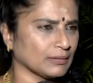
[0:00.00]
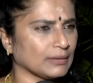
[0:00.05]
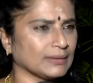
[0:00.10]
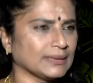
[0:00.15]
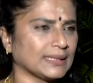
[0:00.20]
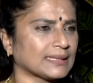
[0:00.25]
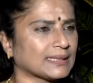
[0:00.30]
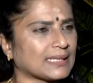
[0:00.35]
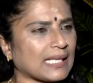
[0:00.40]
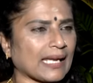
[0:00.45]

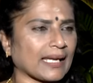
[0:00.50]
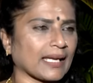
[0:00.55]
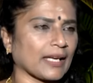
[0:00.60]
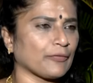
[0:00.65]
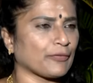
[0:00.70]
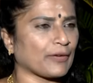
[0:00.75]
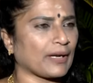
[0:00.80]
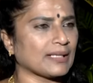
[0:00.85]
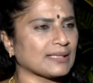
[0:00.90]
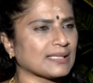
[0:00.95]
just like a
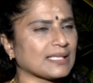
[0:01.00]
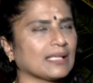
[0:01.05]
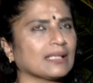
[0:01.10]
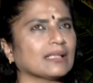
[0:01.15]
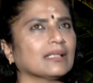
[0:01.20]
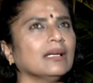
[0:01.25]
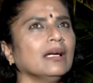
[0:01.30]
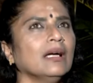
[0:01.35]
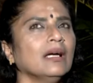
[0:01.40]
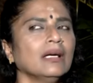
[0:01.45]
friends
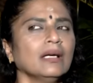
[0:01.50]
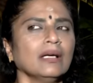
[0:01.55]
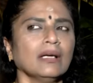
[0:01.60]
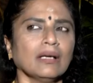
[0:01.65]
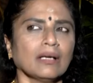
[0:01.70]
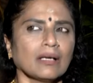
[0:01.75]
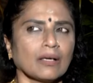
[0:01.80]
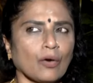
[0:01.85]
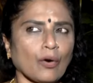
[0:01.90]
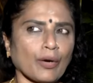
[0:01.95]
and
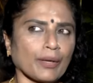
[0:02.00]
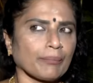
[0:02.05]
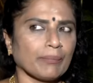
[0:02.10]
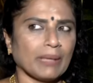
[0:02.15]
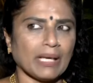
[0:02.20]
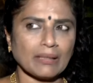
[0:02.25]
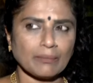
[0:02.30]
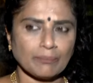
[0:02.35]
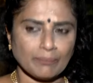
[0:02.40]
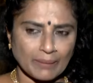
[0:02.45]
going back.